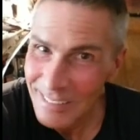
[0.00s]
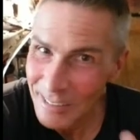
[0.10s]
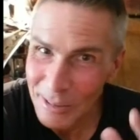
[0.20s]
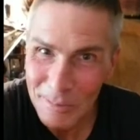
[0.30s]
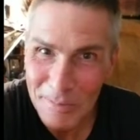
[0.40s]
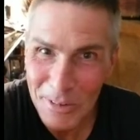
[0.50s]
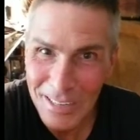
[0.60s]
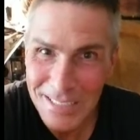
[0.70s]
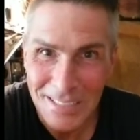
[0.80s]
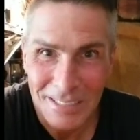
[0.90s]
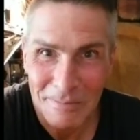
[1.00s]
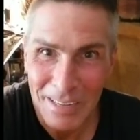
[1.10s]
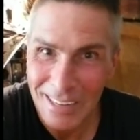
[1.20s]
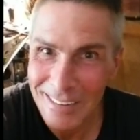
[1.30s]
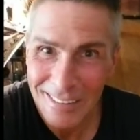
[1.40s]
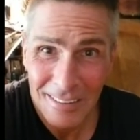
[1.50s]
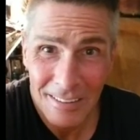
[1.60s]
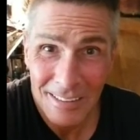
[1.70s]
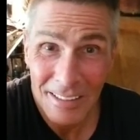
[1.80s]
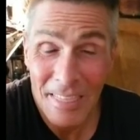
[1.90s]
You're president, man.
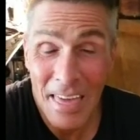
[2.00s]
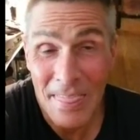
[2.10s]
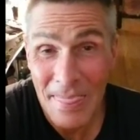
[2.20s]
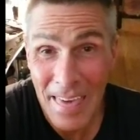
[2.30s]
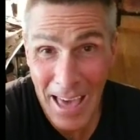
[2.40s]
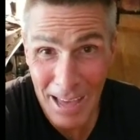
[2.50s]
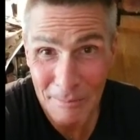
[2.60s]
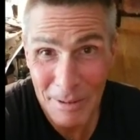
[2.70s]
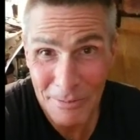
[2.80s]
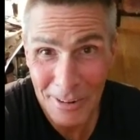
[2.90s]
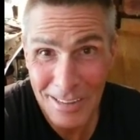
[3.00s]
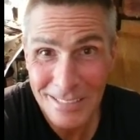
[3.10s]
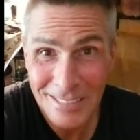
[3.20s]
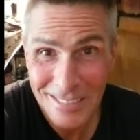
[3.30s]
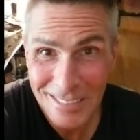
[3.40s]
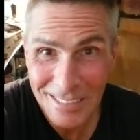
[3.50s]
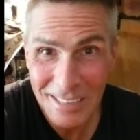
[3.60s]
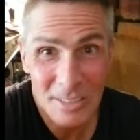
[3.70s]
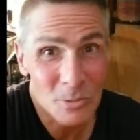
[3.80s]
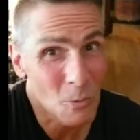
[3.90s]
And that, my friends,
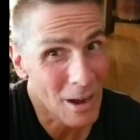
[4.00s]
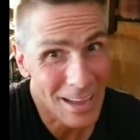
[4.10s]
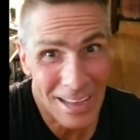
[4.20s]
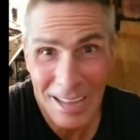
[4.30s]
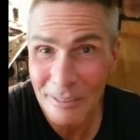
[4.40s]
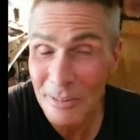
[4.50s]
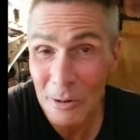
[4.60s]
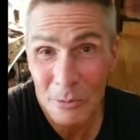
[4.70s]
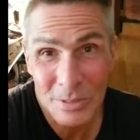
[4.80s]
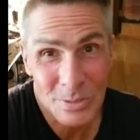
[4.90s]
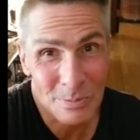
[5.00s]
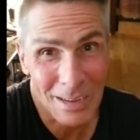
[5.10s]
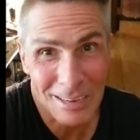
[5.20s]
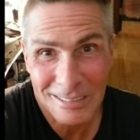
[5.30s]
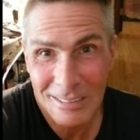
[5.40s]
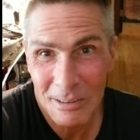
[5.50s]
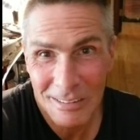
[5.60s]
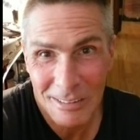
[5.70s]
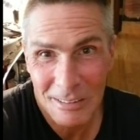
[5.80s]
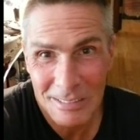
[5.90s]
is why I have no respect.
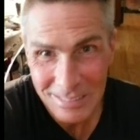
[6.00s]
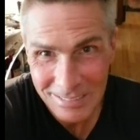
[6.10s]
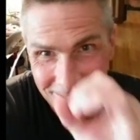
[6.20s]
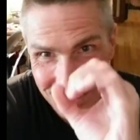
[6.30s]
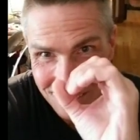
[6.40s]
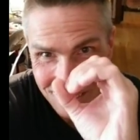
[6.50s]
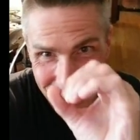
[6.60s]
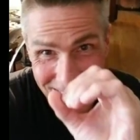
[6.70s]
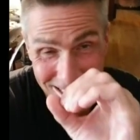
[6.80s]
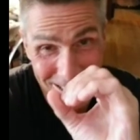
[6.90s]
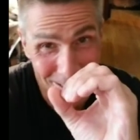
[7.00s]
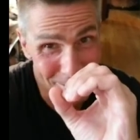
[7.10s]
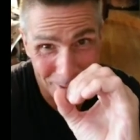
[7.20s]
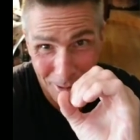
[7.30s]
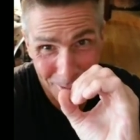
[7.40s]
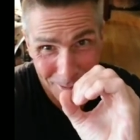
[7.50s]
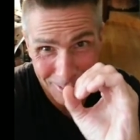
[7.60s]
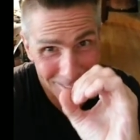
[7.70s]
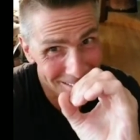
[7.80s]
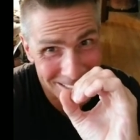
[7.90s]
Zero,
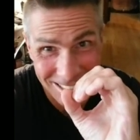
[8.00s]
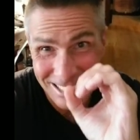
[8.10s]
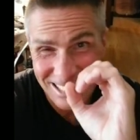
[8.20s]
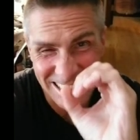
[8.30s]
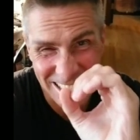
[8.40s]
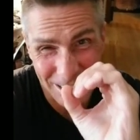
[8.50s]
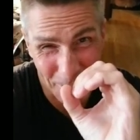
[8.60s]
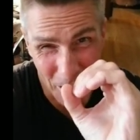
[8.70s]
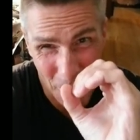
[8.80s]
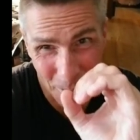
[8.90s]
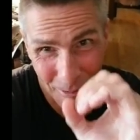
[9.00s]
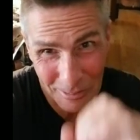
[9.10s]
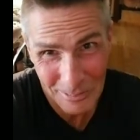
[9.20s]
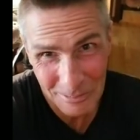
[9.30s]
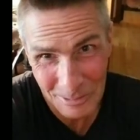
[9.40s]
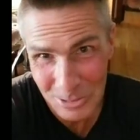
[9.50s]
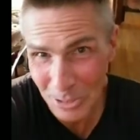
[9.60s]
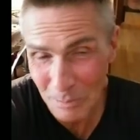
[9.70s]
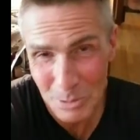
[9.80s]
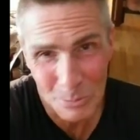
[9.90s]
zero for
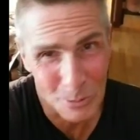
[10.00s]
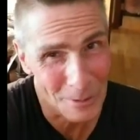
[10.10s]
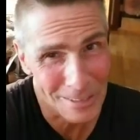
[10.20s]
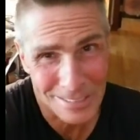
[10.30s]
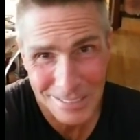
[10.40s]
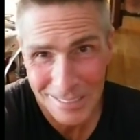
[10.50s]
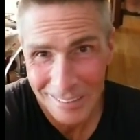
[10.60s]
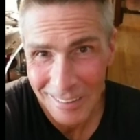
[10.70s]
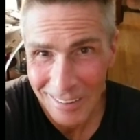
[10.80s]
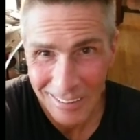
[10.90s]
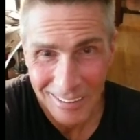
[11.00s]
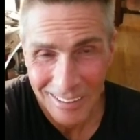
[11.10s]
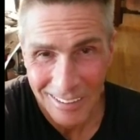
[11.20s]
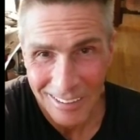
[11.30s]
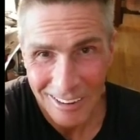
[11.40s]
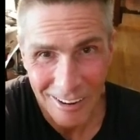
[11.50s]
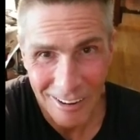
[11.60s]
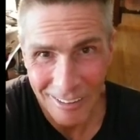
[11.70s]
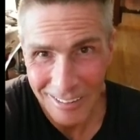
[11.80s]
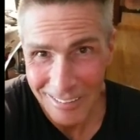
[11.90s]
Trump supporters.
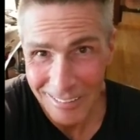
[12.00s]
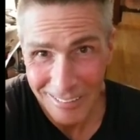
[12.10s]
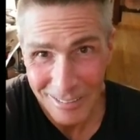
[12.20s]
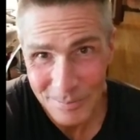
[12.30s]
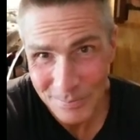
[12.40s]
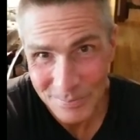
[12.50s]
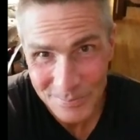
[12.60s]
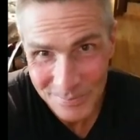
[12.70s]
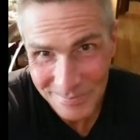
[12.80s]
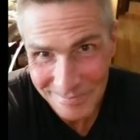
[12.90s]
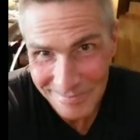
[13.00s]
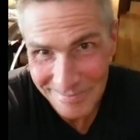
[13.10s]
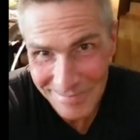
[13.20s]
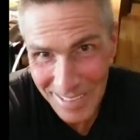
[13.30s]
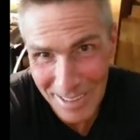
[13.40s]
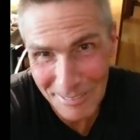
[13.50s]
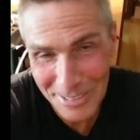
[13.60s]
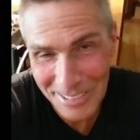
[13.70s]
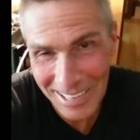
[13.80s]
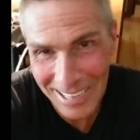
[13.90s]
None. Have a
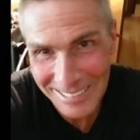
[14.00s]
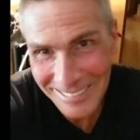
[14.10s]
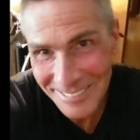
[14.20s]
good day.